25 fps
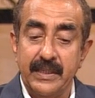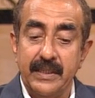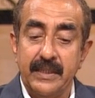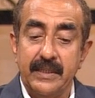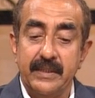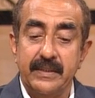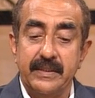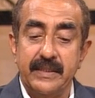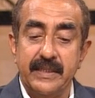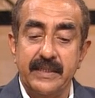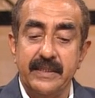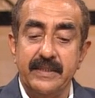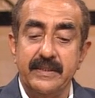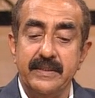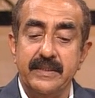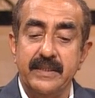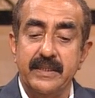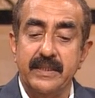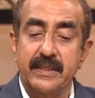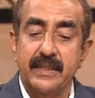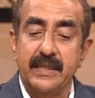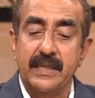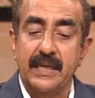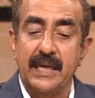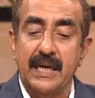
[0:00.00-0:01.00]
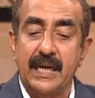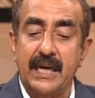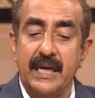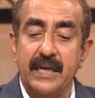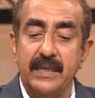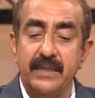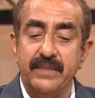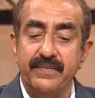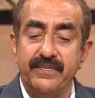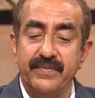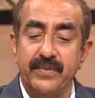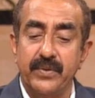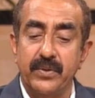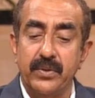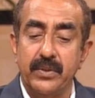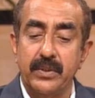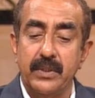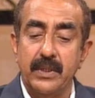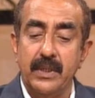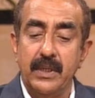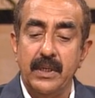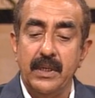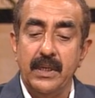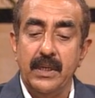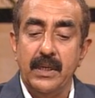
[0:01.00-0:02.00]
There is a regard for
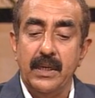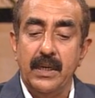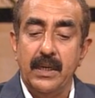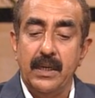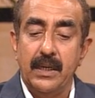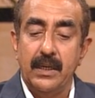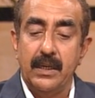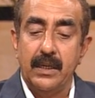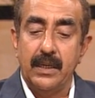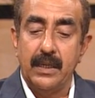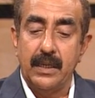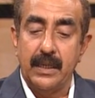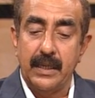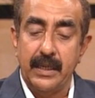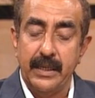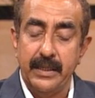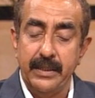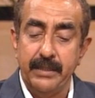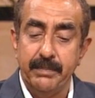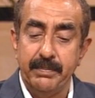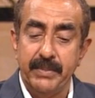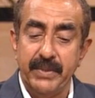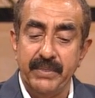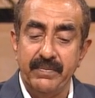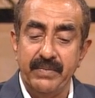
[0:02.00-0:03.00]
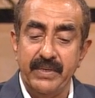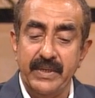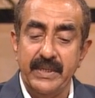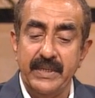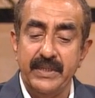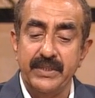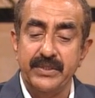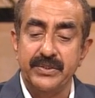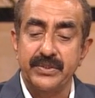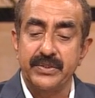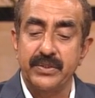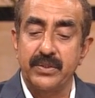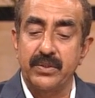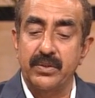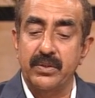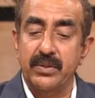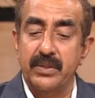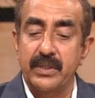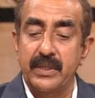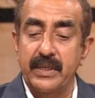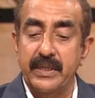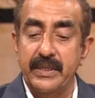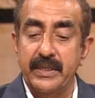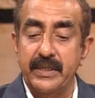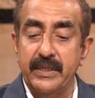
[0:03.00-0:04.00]
unprivileged or
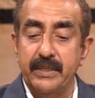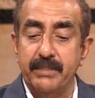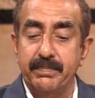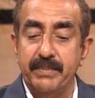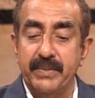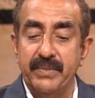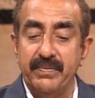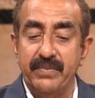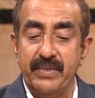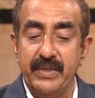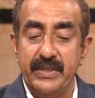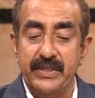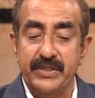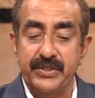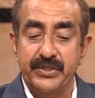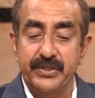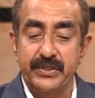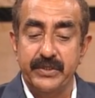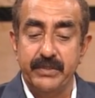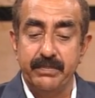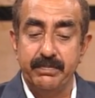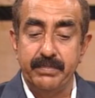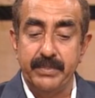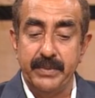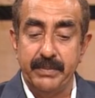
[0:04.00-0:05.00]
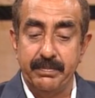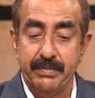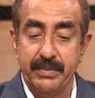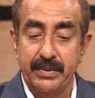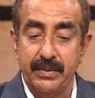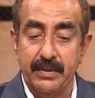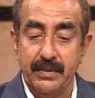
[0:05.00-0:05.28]
underprivileged people.